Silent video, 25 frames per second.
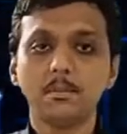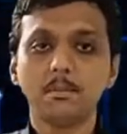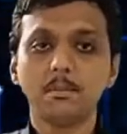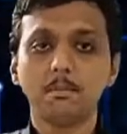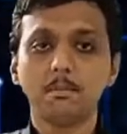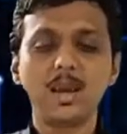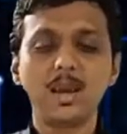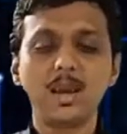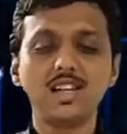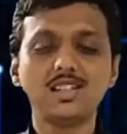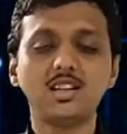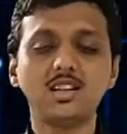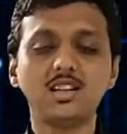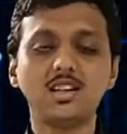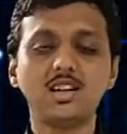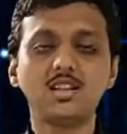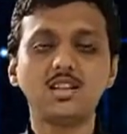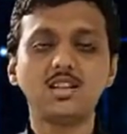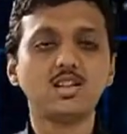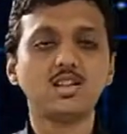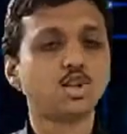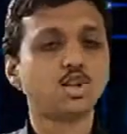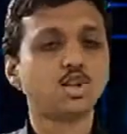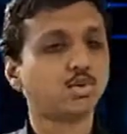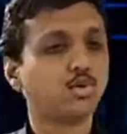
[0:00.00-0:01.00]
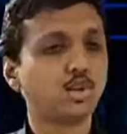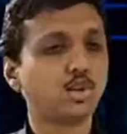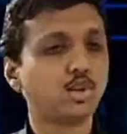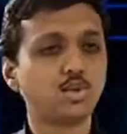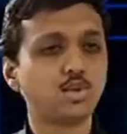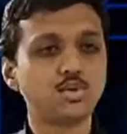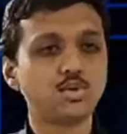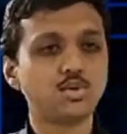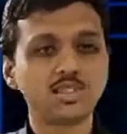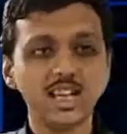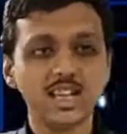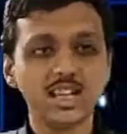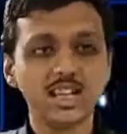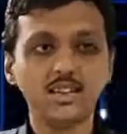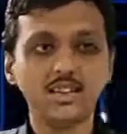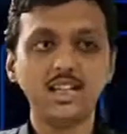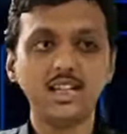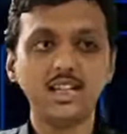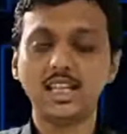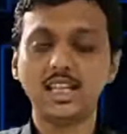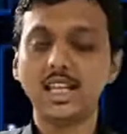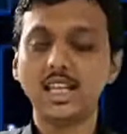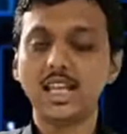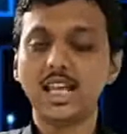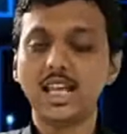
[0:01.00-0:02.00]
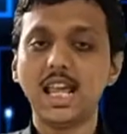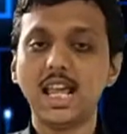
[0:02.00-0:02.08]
base address is equal to 70